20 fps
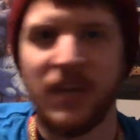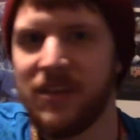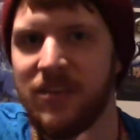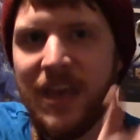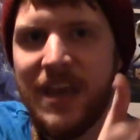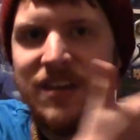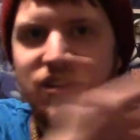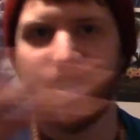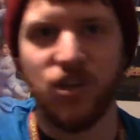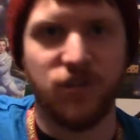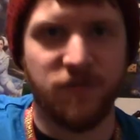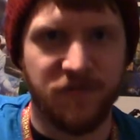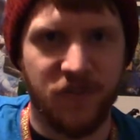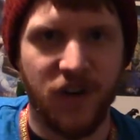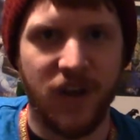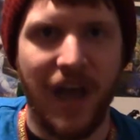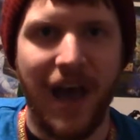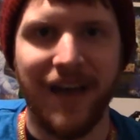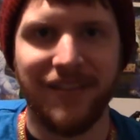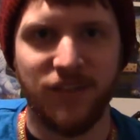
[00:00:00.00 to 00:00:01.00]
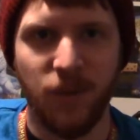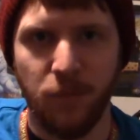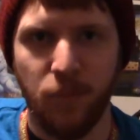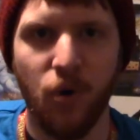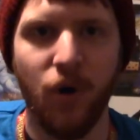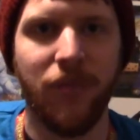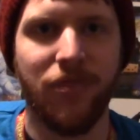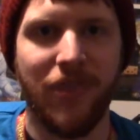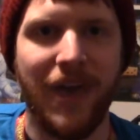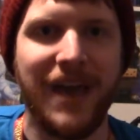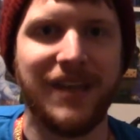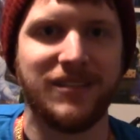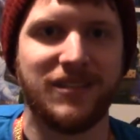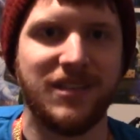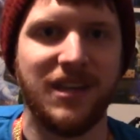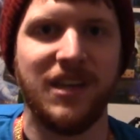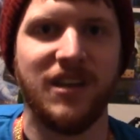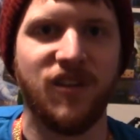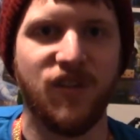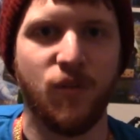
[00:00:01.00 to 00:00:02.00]
and they just forgot to put that
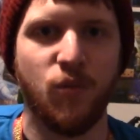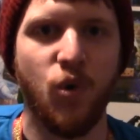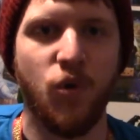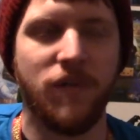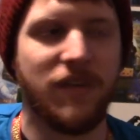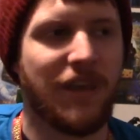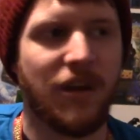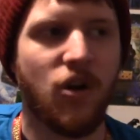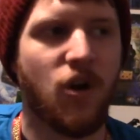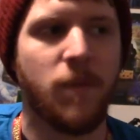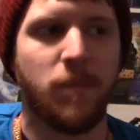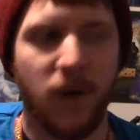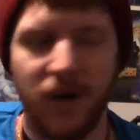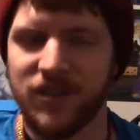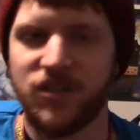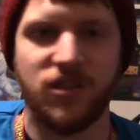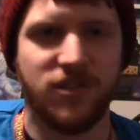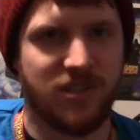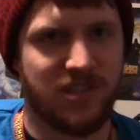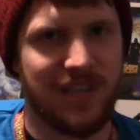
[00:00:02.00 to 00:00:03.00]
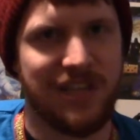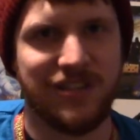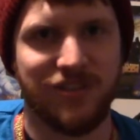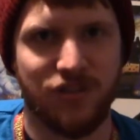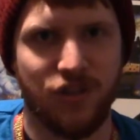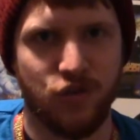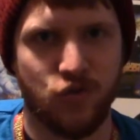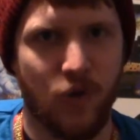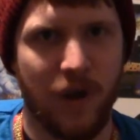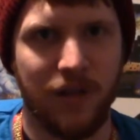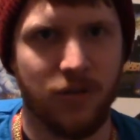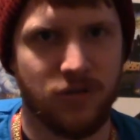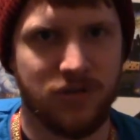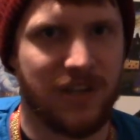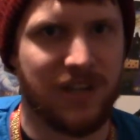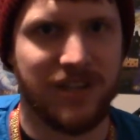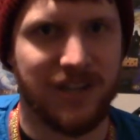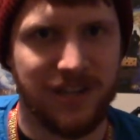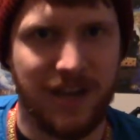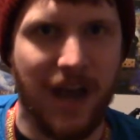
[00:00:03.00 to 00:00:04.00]
scene in the movie. There are a bunch of scenes in the trailers
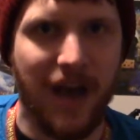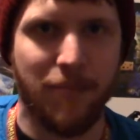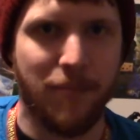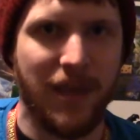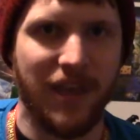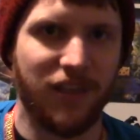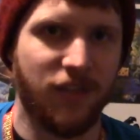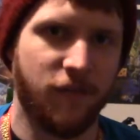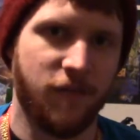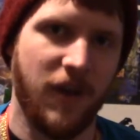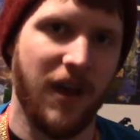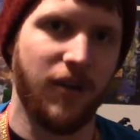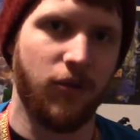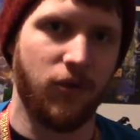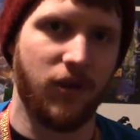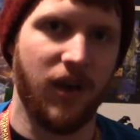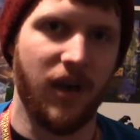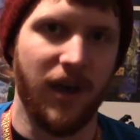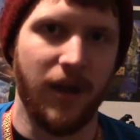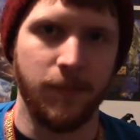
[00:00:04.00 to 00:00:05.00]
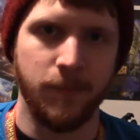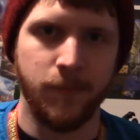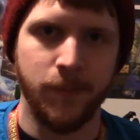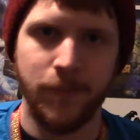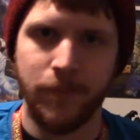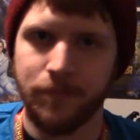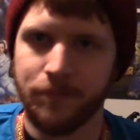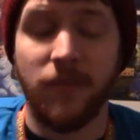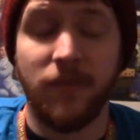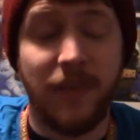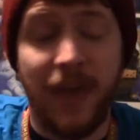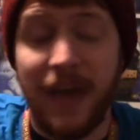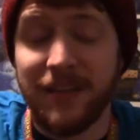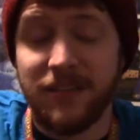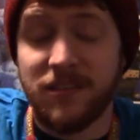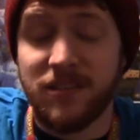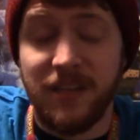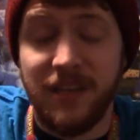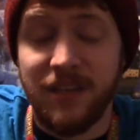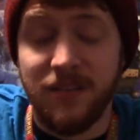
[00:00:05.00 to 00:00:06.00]
that did not make the final cut.
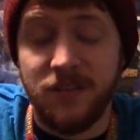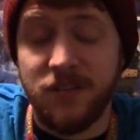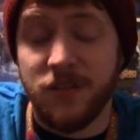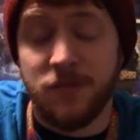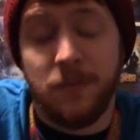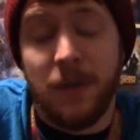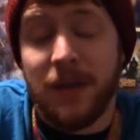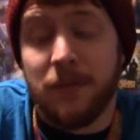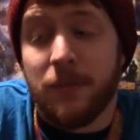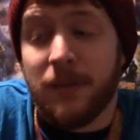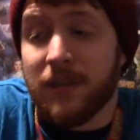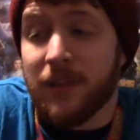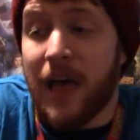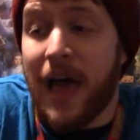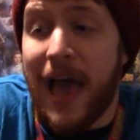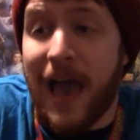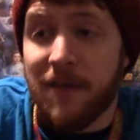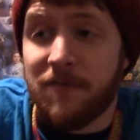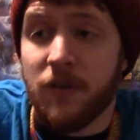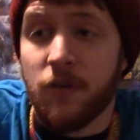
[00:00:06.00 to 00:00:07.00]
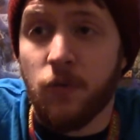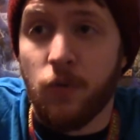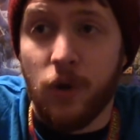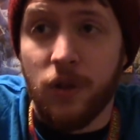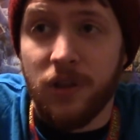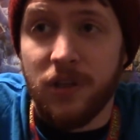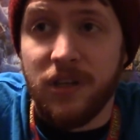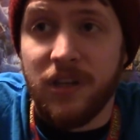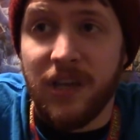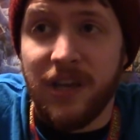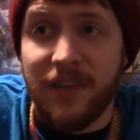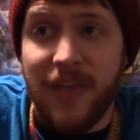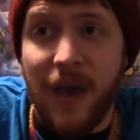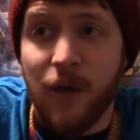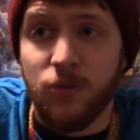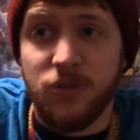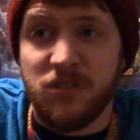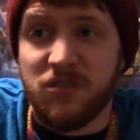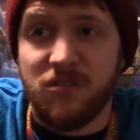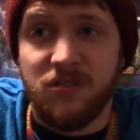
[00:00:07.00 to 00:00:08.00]
That scene just made me laugh. It really did.
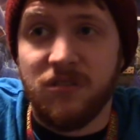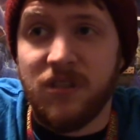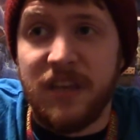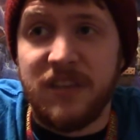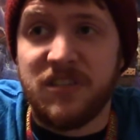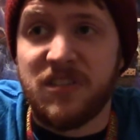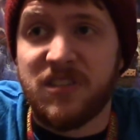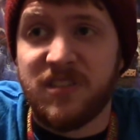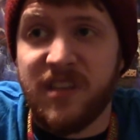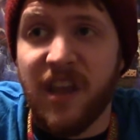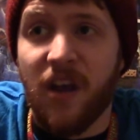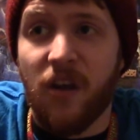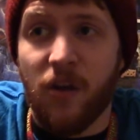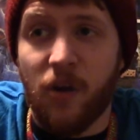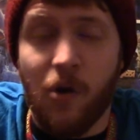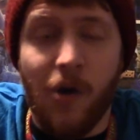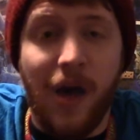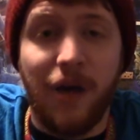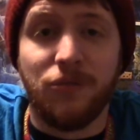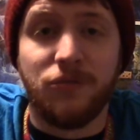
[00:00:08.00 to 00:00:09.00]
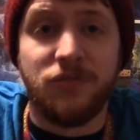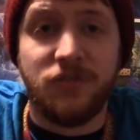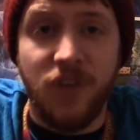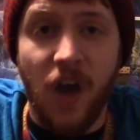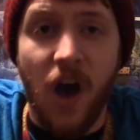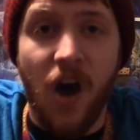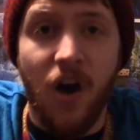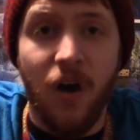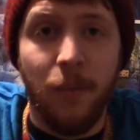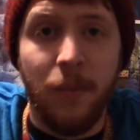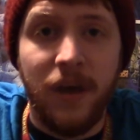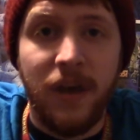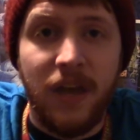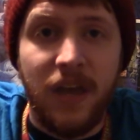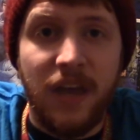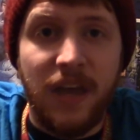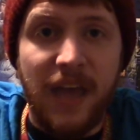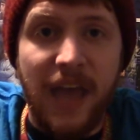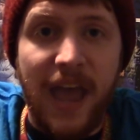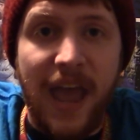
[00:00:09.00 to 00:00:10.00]
That was hysterical how dumb
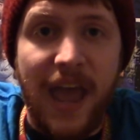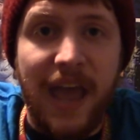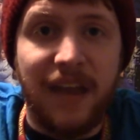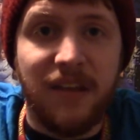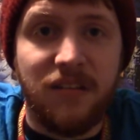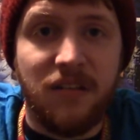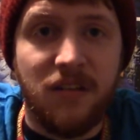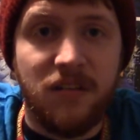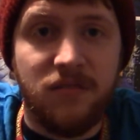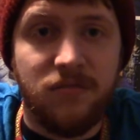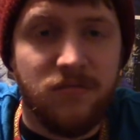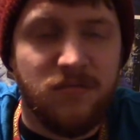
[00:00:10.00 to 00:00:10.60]
and